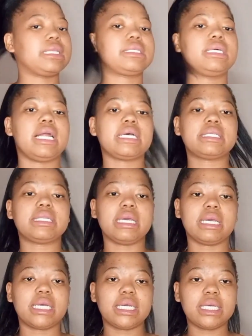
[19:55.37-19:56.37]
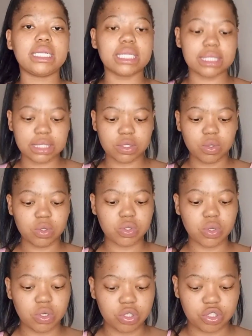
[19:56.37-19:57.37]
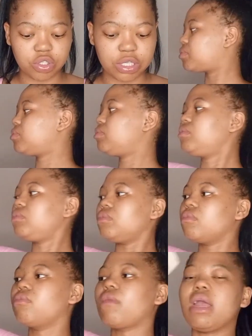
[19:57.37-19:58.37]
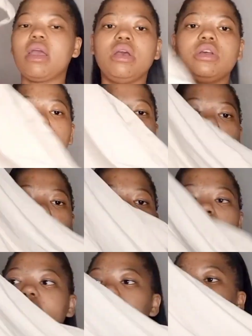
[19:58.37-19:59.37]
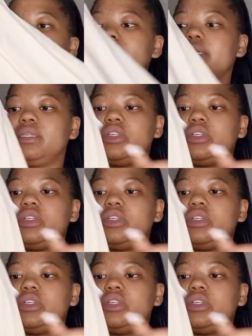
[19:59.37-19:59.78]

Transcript: that's the last thing. This is also a dress. So this is the